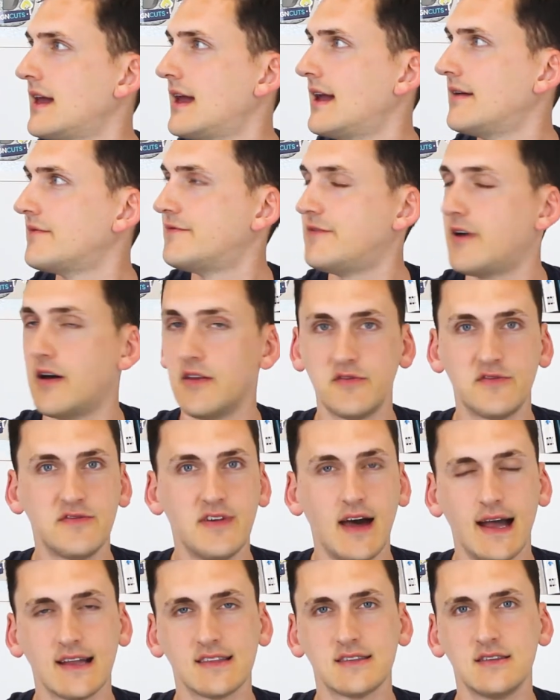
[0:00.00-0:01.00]
A fun
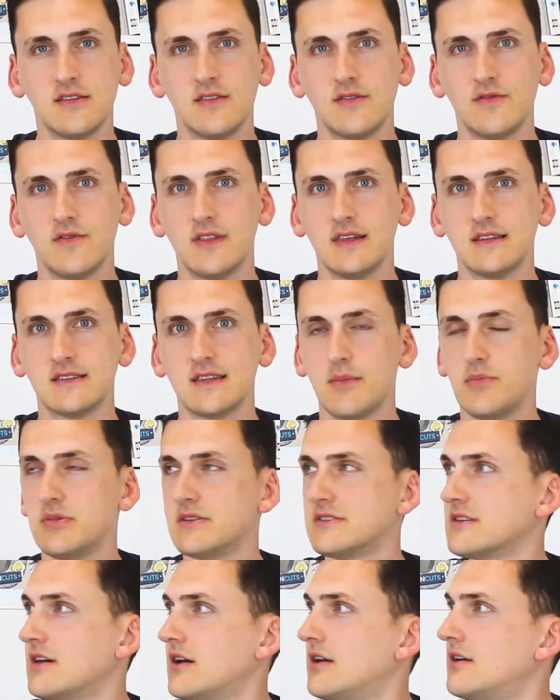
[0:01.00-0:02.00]
fact for this
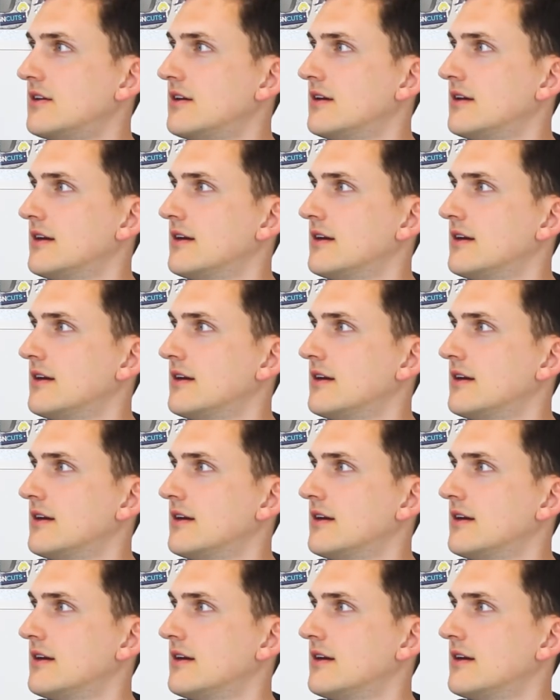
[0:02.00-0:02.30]
episode,